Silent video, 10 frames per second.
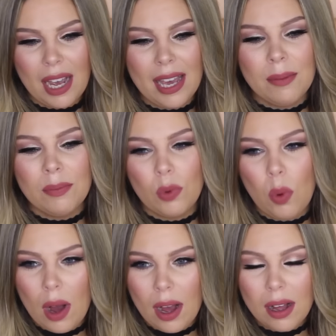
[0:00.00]

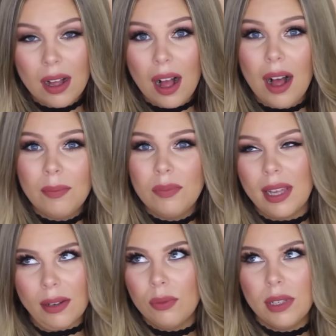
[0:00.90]
I'm
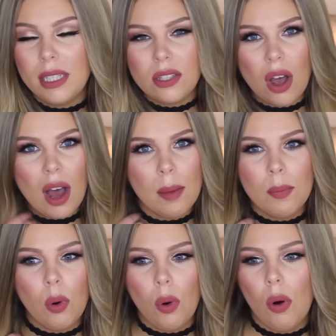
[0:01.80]
like really time
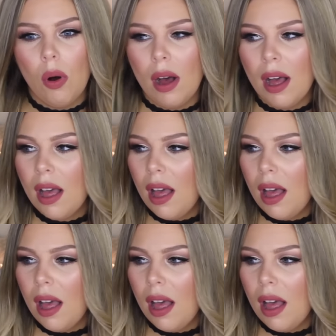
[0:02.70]
poor.